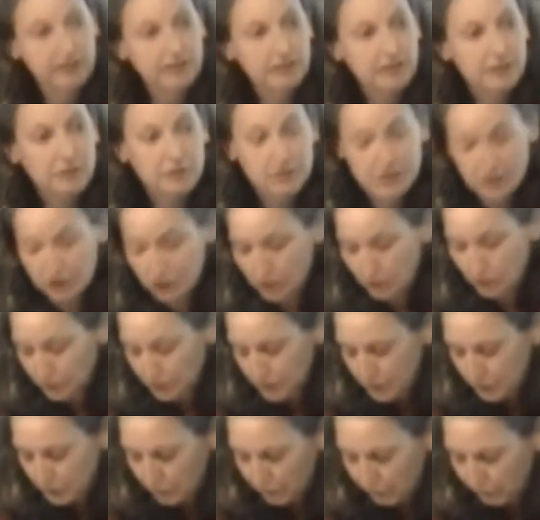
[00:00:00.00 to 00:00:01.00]
using joint
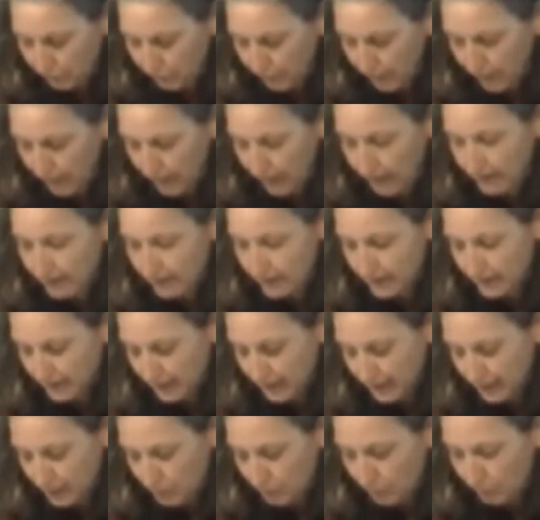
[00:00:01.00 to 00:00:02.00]
stock finance.
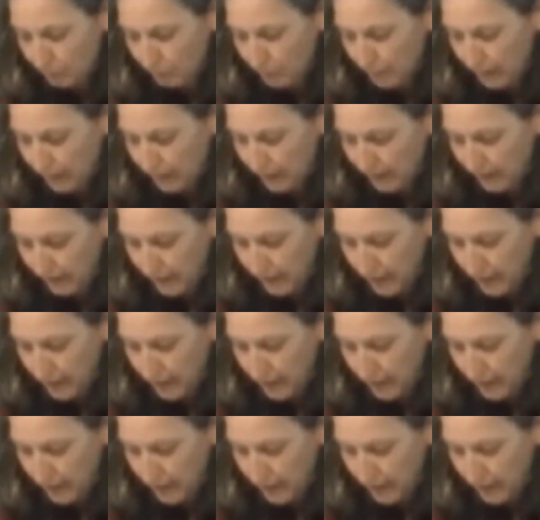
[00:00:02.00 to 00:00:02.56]
That's one big